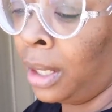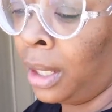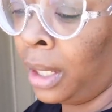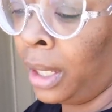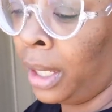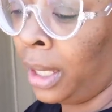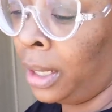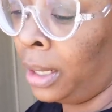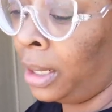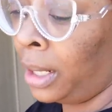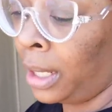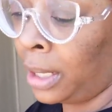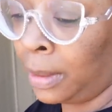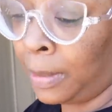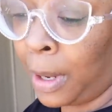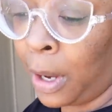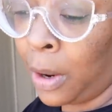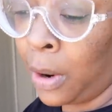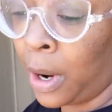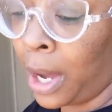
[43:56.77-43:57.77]
And that's
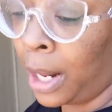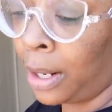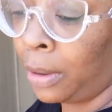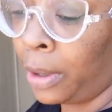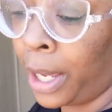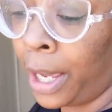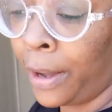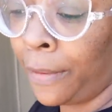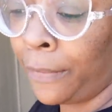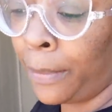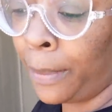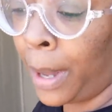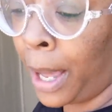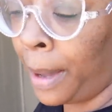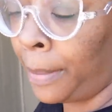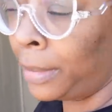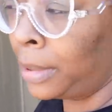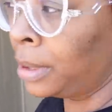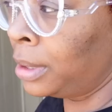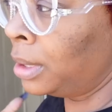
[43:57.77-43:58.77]
my whole. I don't have a
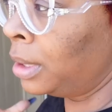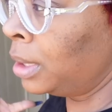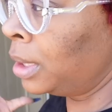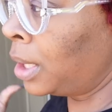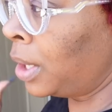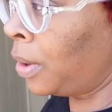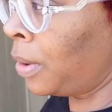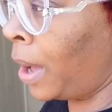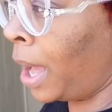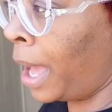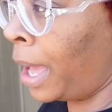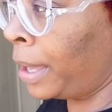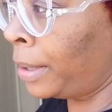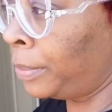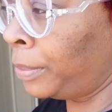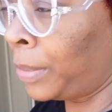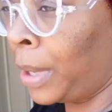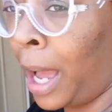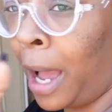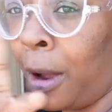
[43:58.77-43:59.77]
mama, so I
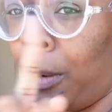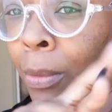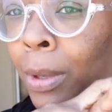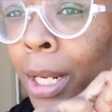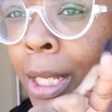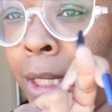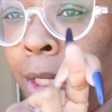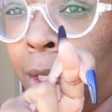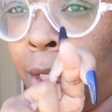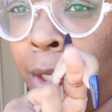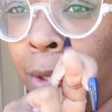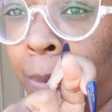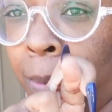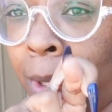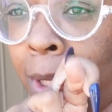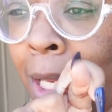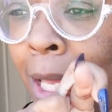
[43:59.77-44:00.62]
our relationship is